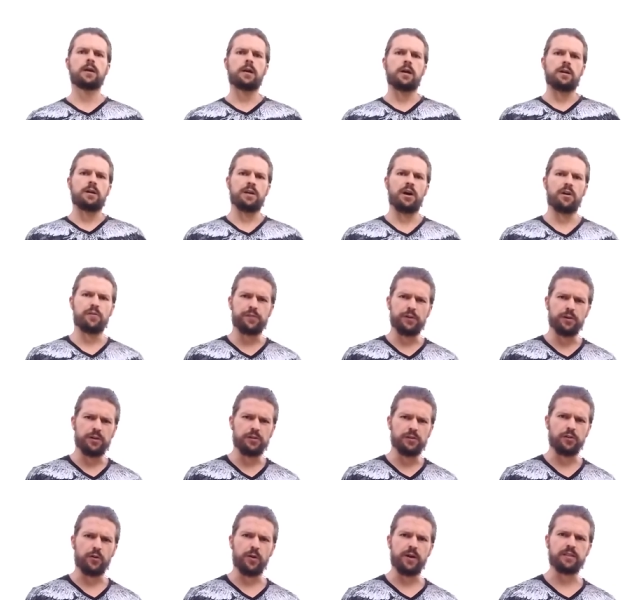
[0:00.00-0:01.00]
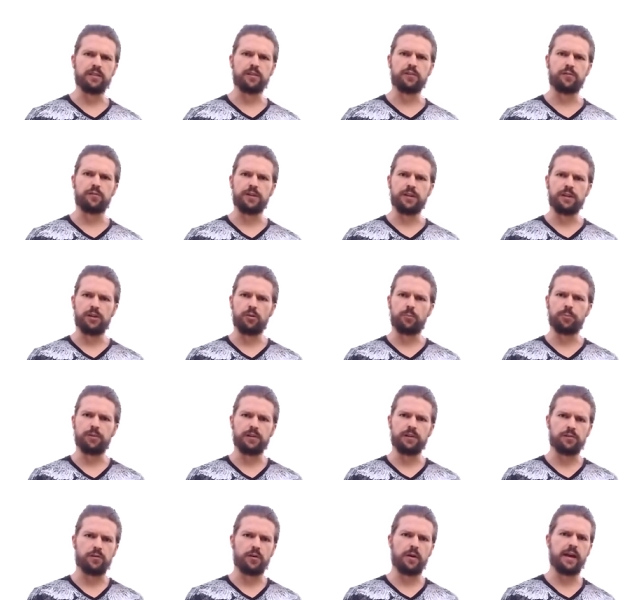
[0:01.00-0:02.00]
Now, if you're enjoying this video, please
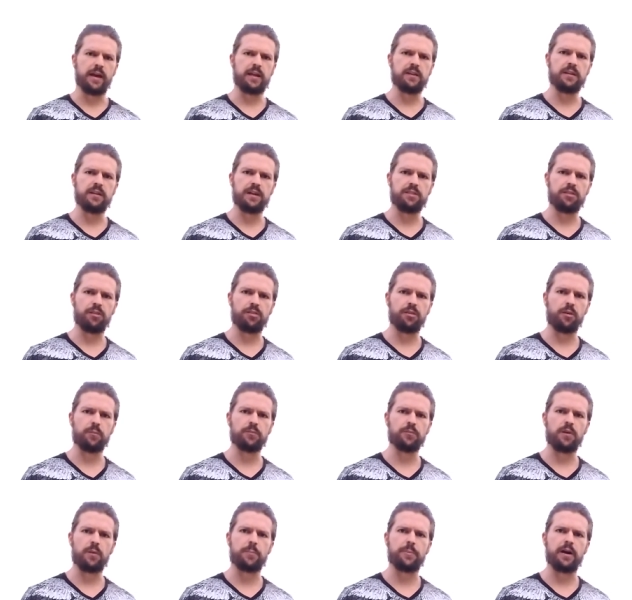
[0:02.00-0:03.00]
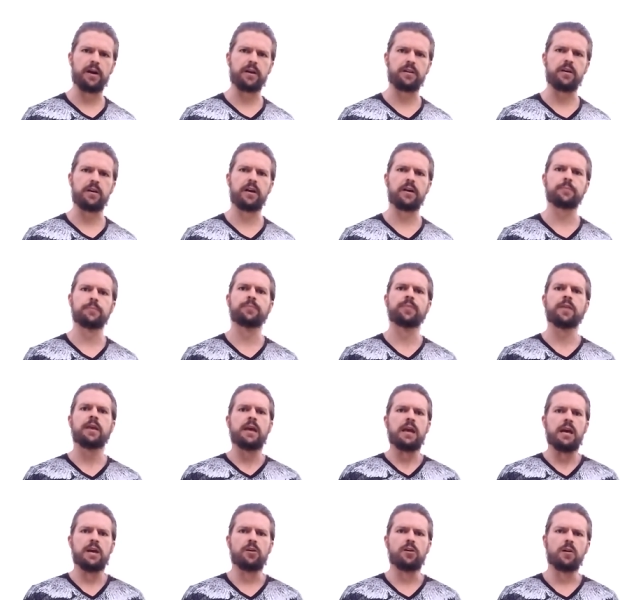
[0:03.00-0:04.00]
go ahead and hit the thumbs up icon
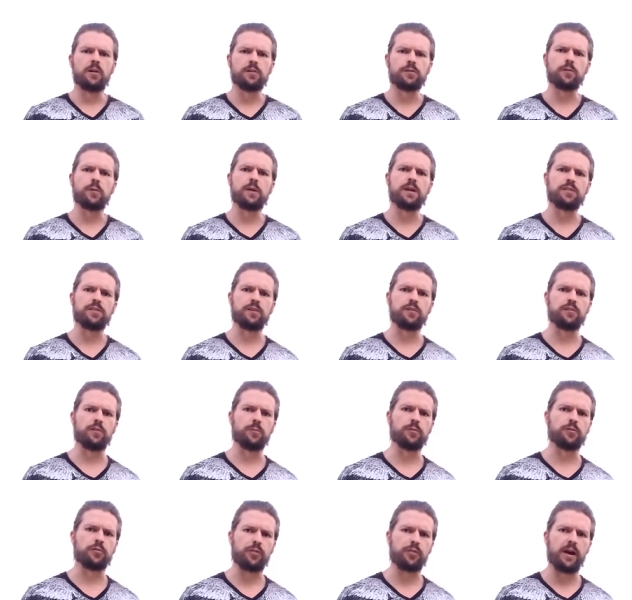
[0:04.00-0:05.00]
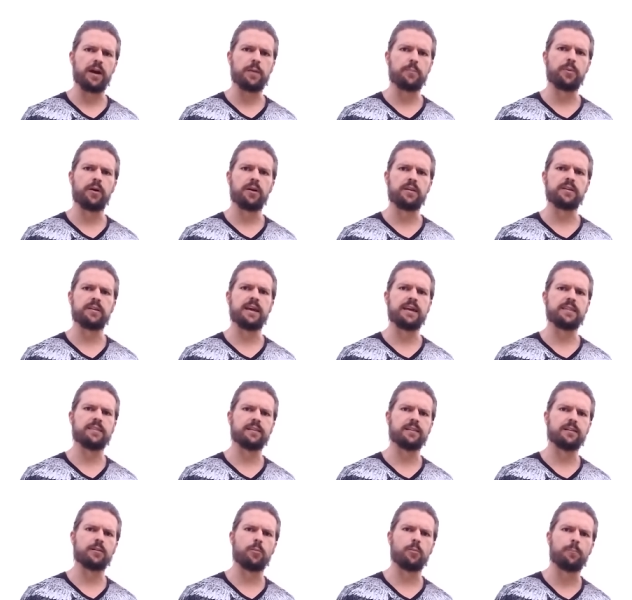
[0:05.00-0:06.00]
and also hit the subscribe button and the
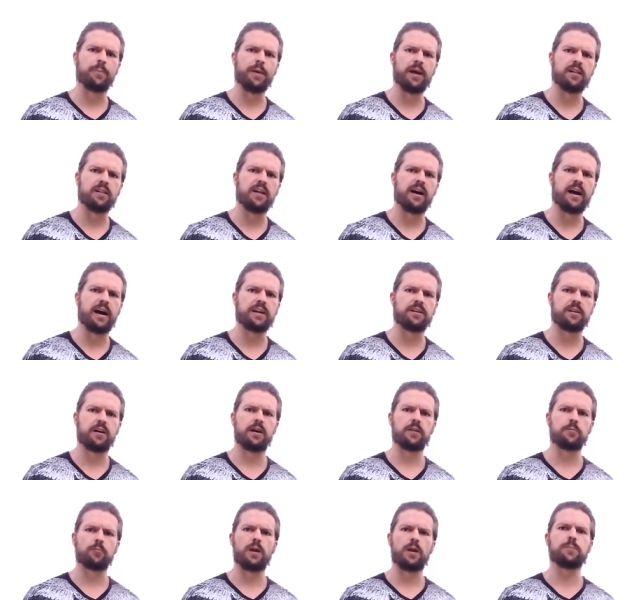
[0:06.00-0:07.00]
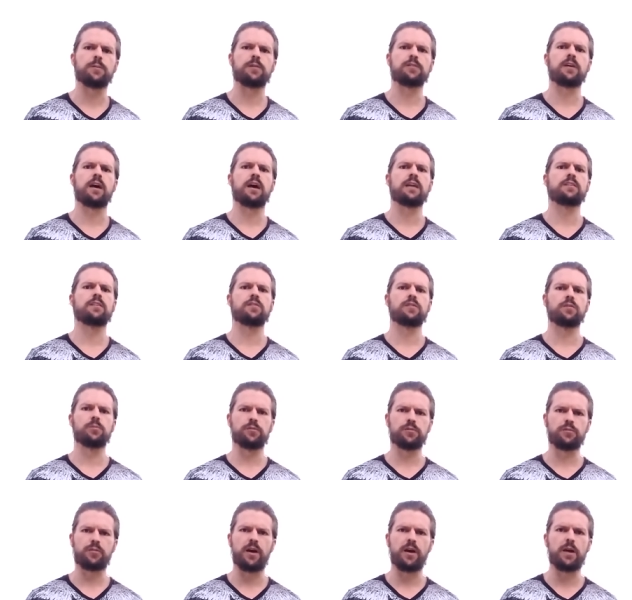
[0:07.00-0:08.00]
little bell icon right beside the
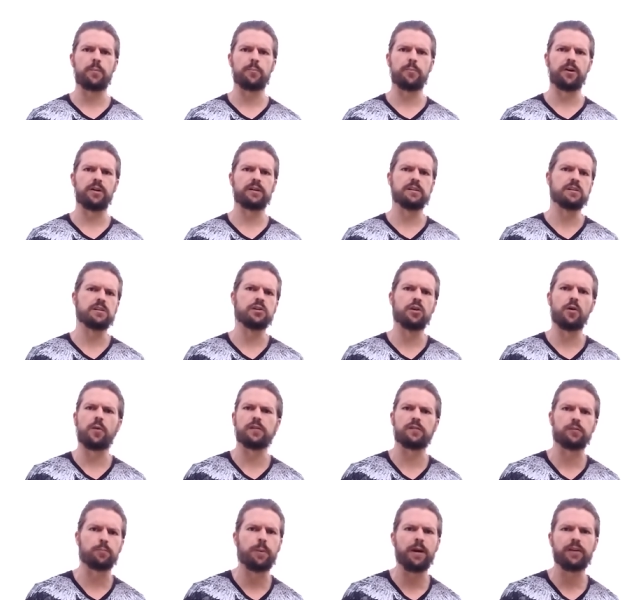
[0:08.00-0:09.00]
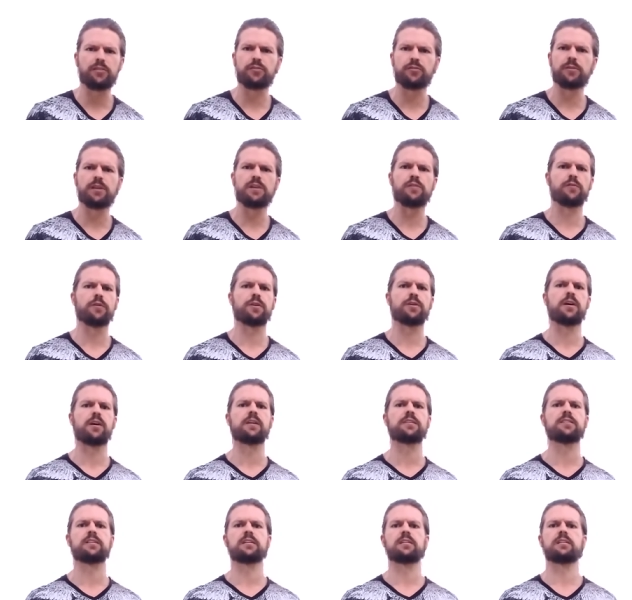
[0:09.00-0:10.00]
subscribe button. You know, especially for
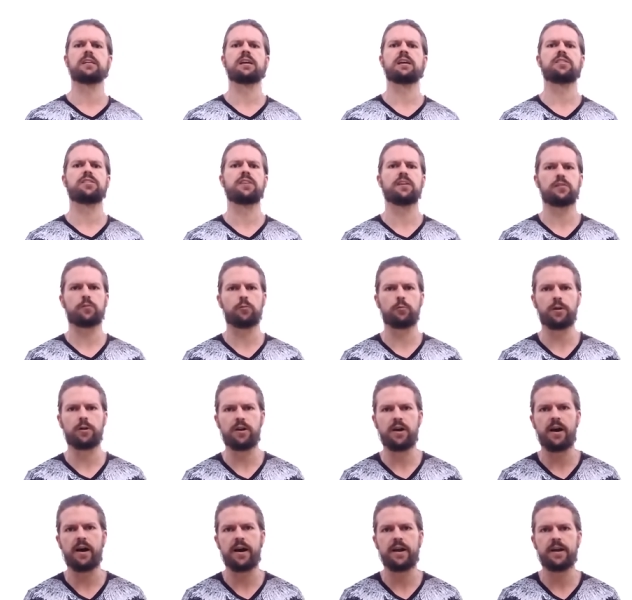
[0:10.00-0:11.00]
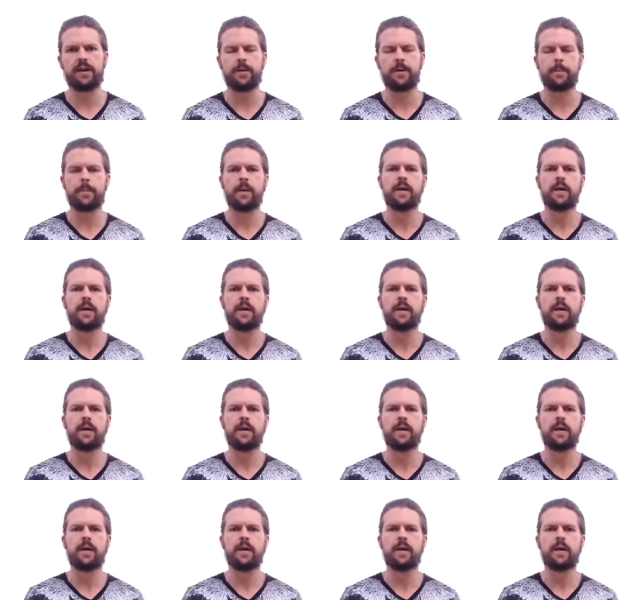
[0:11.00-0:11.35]
content like this where I am